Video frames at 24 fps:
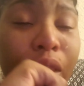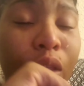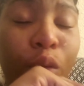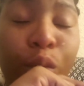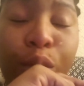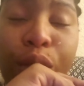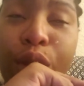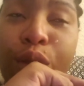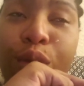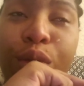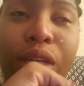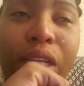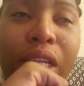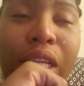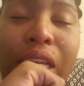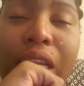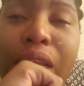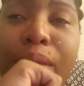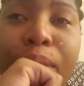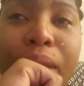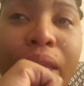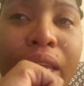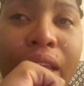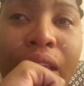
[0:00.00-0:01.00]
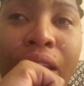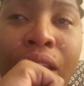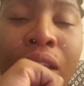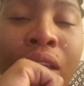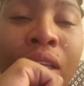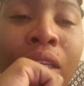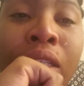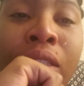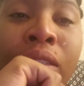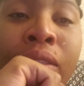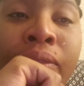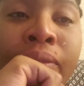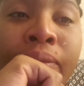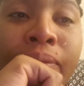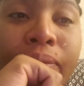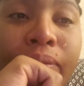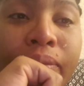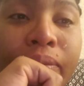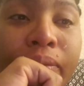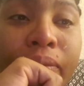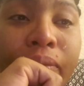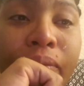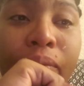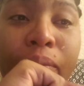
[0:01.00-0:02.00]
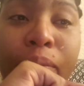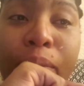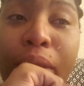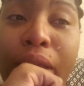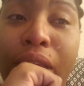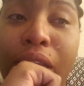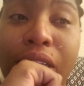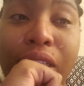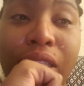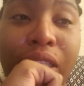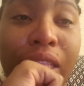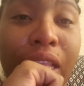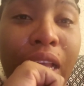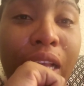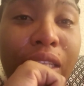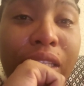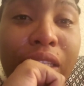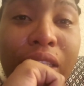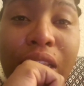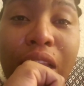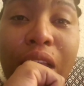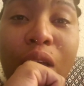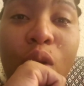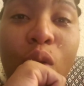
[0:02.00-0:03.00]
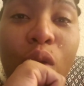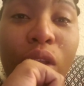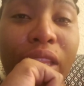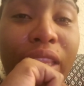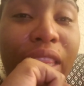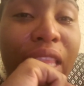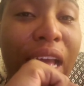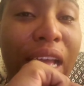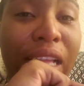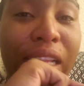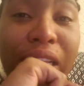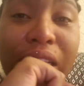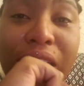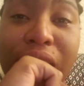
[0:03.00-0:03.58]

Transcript: We don't need to be in, because that